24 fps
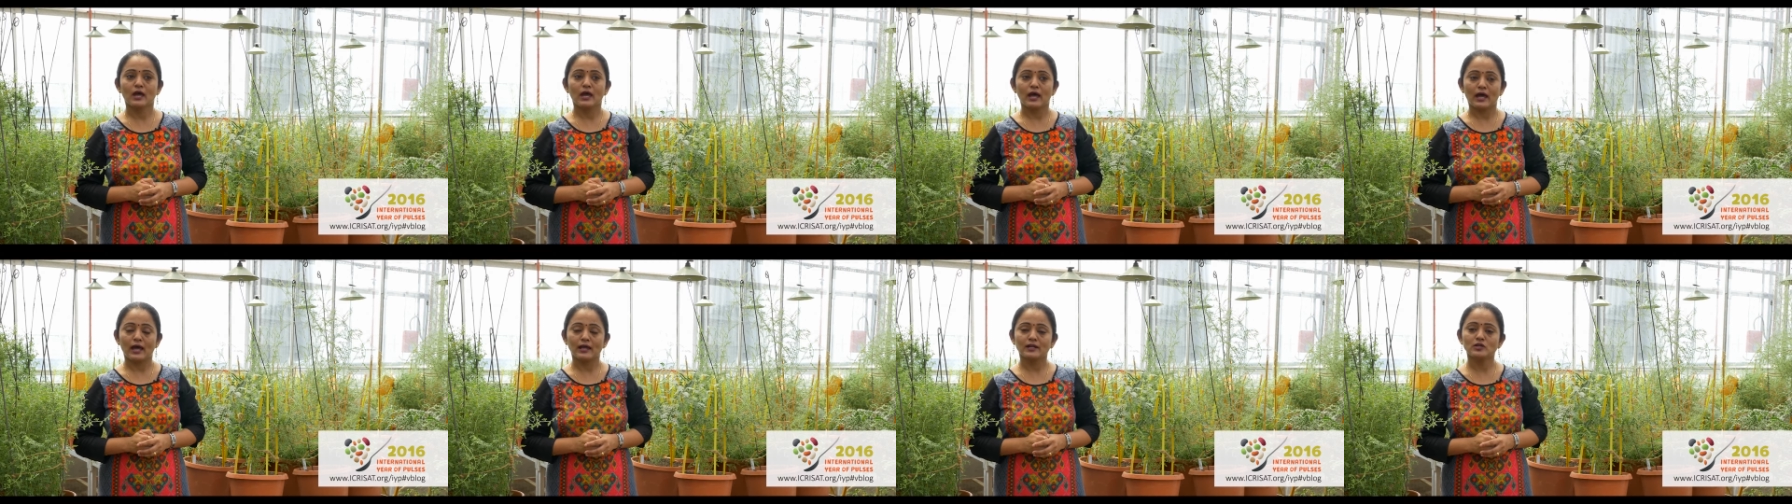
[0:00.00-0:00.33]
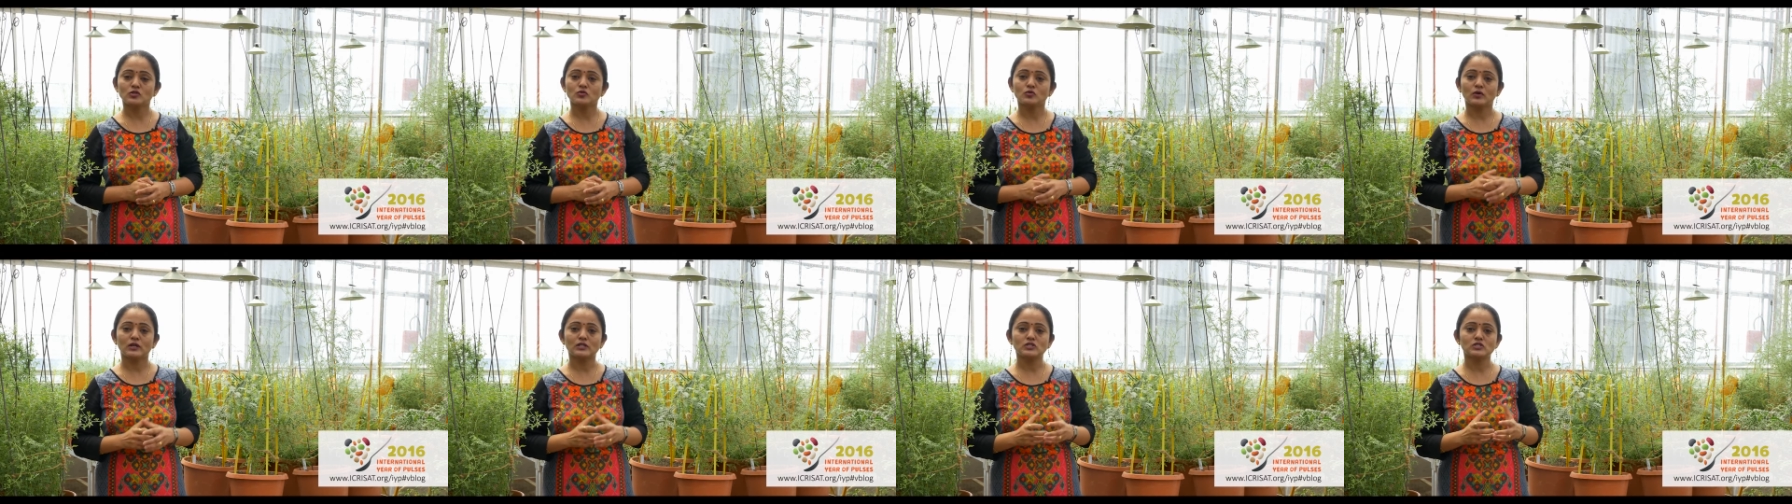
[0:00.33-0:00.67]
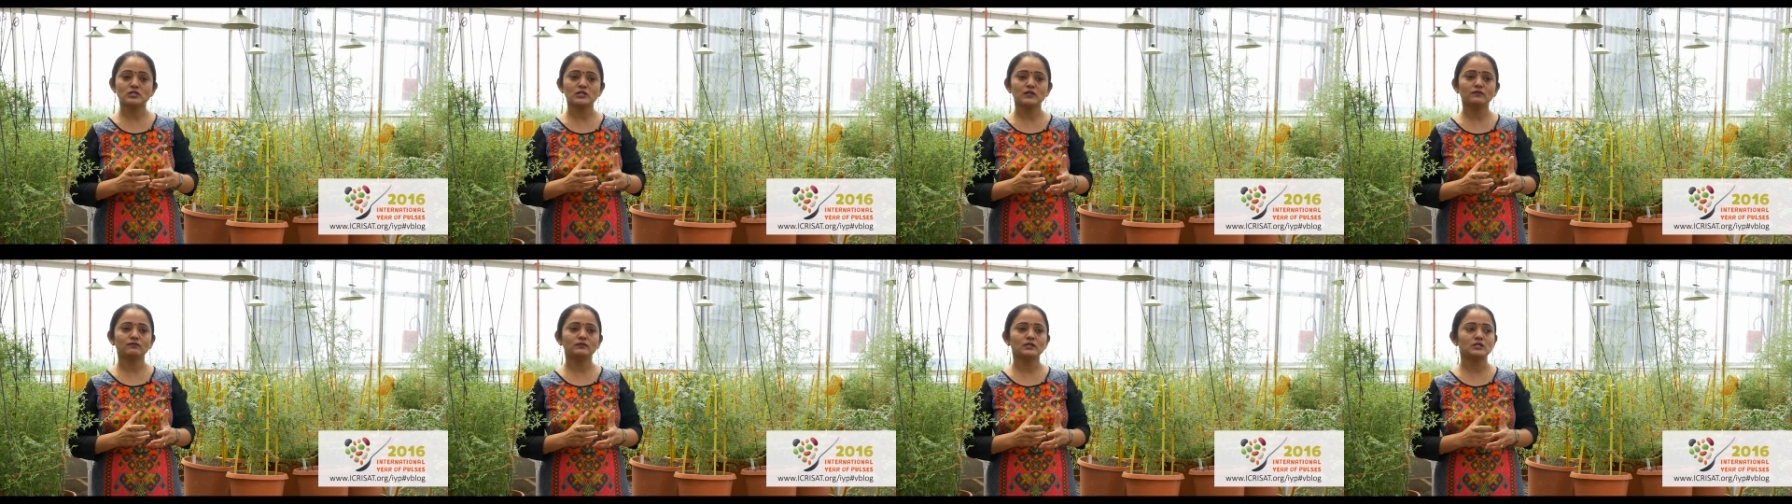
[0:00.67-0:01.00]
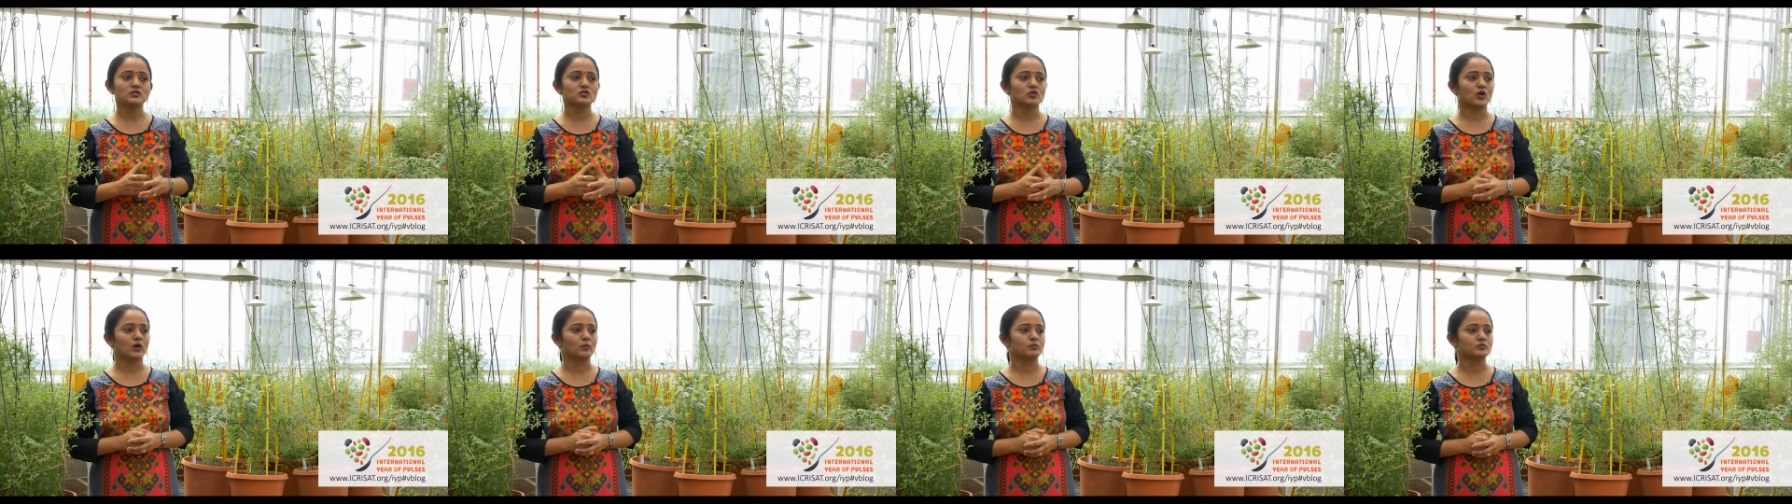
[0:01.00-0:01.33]
And to achieve
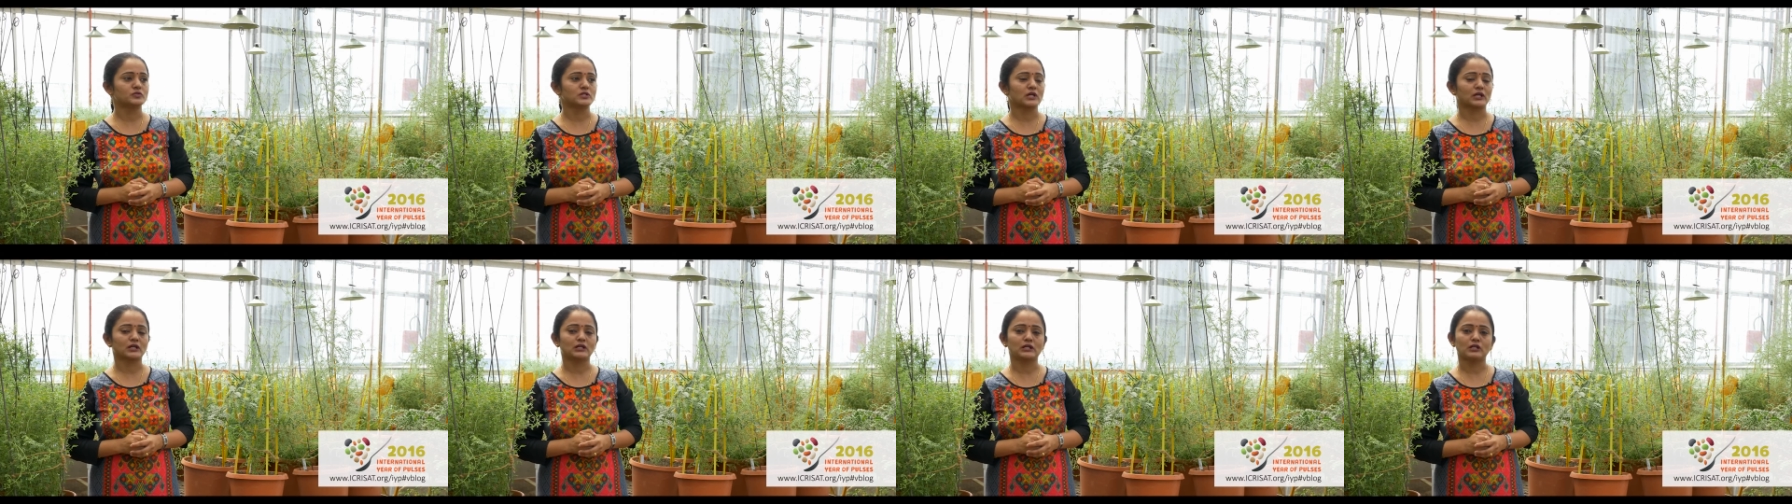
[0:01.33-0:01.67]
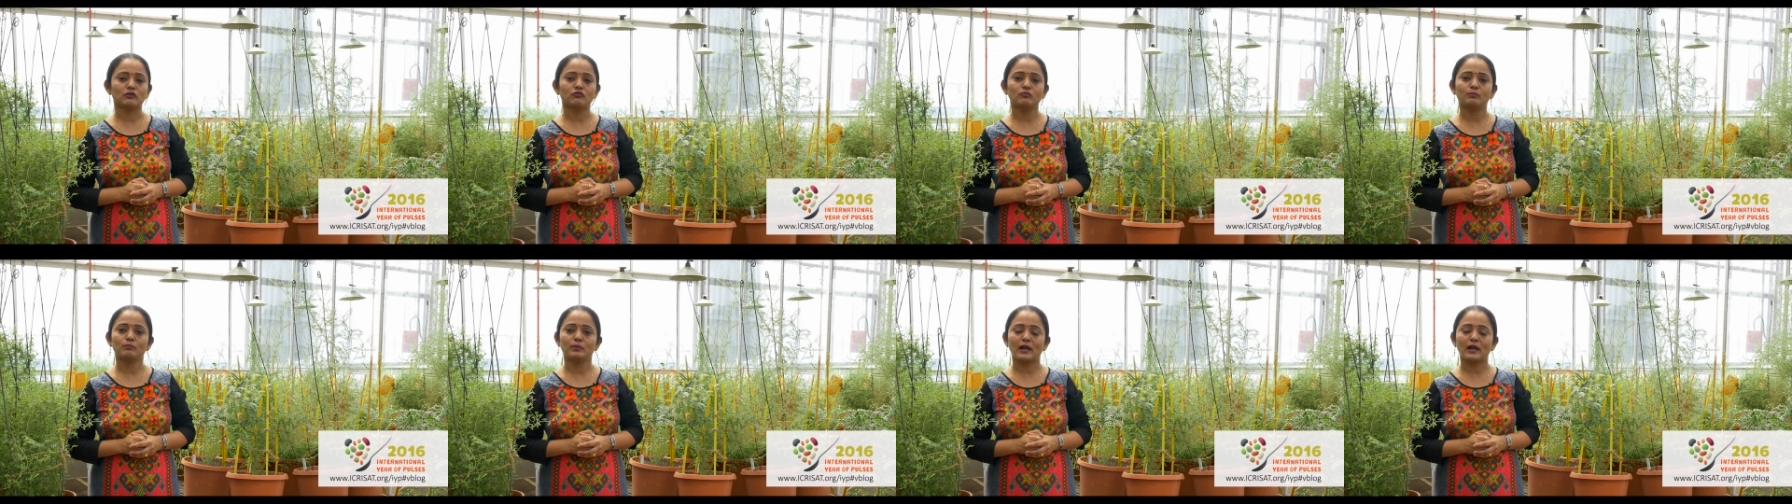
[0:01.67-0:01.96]
these objectives,